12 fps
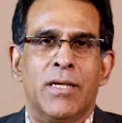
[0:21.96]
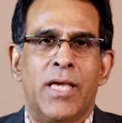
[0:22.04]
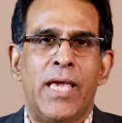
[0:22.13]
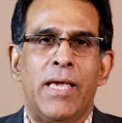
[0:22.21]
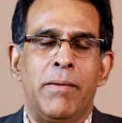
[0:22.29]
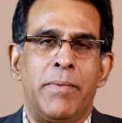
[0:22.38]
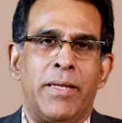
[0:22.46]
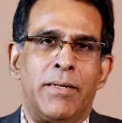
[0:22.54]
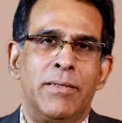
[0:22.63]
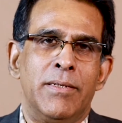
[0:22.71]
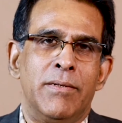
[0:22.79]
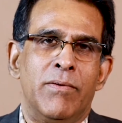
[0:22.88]
came
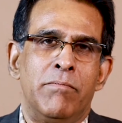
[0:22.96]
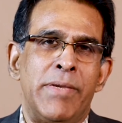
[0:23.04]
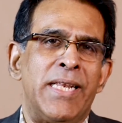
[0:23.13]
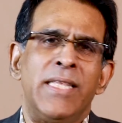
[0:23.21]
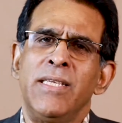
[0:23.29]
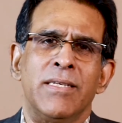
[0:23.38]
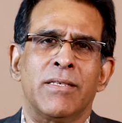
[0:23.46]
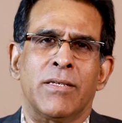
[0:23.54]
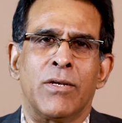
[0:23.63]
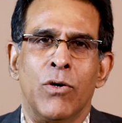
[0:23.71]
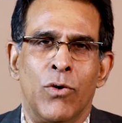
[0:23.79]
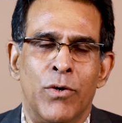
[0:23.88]
in many years
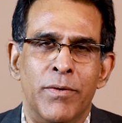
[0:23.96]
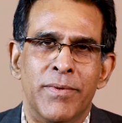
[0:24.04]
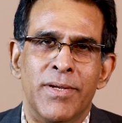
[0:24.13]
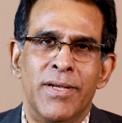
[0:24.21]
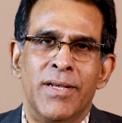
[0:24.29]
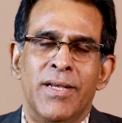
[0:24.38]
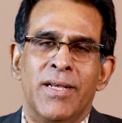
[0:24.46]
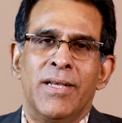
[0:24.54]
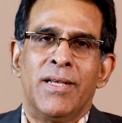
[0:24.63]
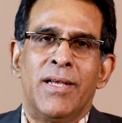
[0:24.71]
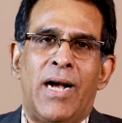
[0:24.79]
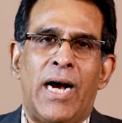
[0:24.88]
ago,
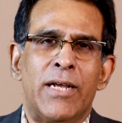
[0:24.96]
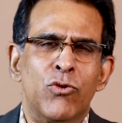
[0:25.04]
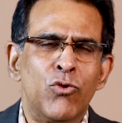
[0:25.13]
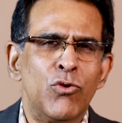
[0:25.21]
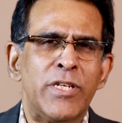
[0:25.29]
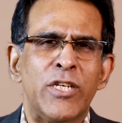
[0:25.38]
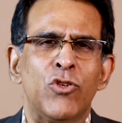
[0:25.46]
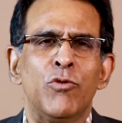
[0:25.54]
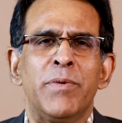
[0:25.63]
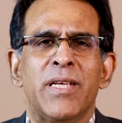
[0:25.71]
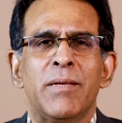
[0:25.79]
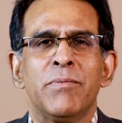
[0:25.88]

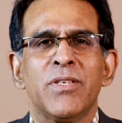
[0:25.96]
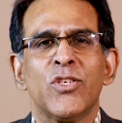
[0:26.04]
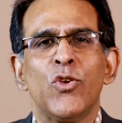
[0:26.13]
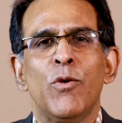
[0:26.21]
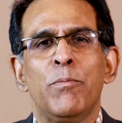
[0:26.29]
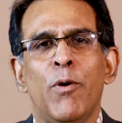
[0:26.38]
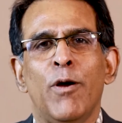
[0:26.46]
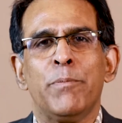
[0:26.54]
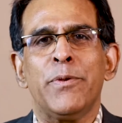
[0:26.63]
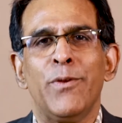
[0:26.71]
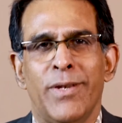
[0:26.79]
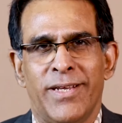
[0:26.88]
R2-D2 became so
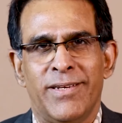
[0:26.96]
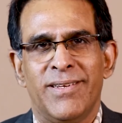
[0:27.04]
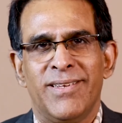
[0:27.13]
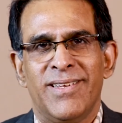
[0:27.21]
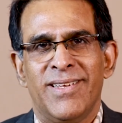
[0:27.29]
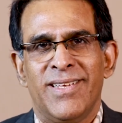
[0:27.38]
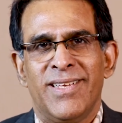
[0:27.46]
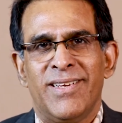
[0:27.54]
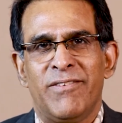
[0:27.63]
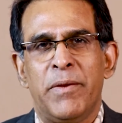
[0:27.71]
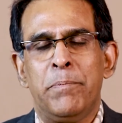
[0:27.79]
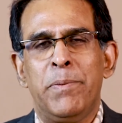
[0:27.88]
popular.
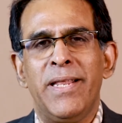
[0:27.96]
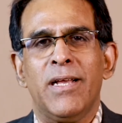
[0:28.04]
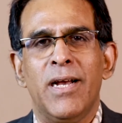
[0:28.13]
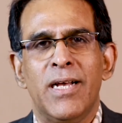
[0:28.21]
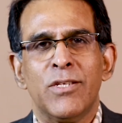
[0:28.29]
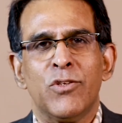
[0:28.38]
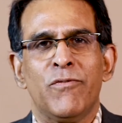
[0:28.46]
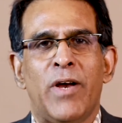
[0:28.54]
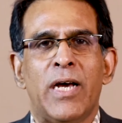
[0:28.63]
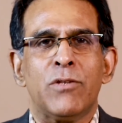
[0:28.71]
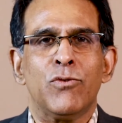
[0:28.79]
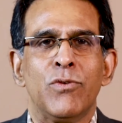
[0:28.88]
Replicas of
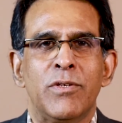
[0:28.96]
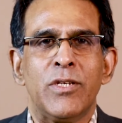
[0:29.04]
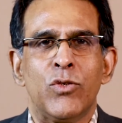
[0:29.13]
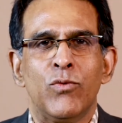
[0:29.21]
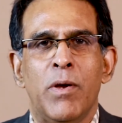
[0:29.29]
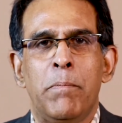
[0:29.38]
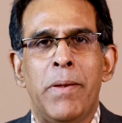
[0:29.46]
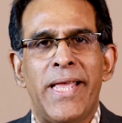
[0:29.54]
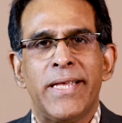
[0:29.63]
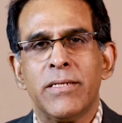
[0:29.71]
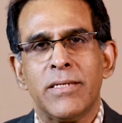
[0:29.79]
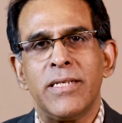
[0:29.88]
R2-D2 were
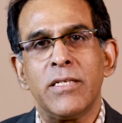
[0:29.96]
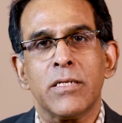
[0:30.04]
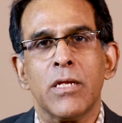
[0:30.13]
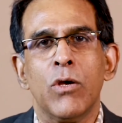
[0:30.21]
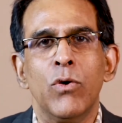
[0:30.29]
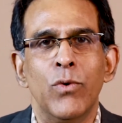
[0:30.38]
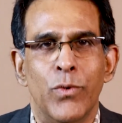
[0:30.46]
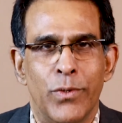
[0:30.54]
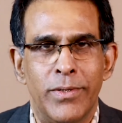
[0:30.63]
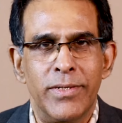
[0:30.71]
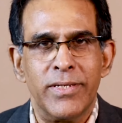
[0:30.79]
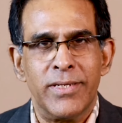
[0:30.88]
placed in
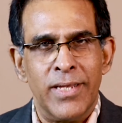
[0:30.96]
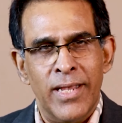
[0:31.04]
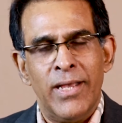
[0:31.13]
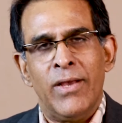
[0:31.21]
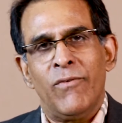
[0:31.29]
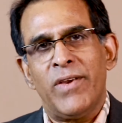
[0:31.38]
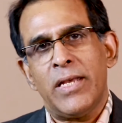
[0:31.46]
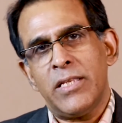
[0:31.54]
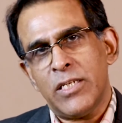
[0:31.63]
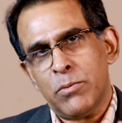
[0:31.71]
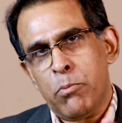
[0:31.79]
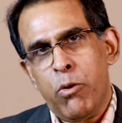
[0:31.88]
schools where
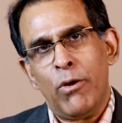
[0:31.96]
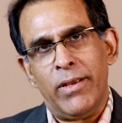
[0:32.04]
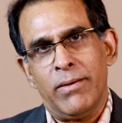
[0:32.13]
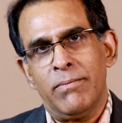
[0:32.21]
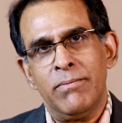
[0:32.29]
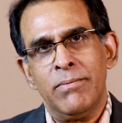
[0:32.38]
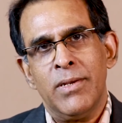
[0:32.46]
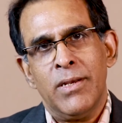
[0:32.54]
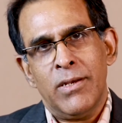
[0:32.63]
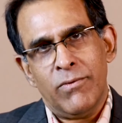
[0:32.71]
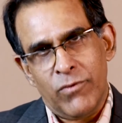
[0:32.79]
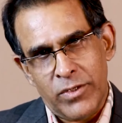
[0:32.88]
this poem
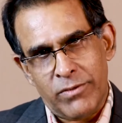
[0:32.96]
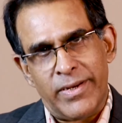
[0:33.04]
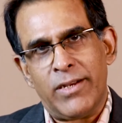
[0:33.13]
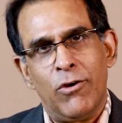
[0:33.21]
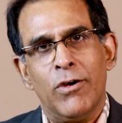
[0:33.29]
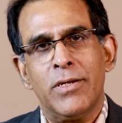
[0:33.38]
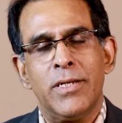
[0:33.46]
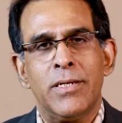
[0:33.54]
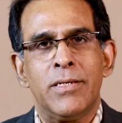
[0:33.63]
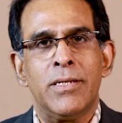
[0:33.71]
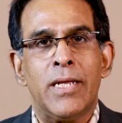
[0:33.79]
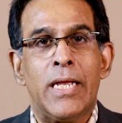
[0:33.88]
was
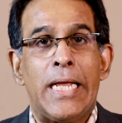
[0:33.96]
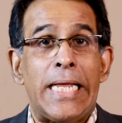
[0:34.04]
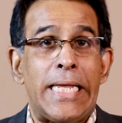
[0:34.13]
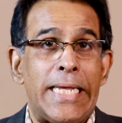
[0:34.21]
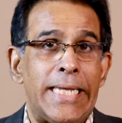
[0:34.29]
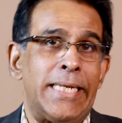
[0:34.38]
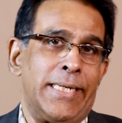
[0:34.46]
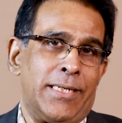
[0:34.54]
recorded in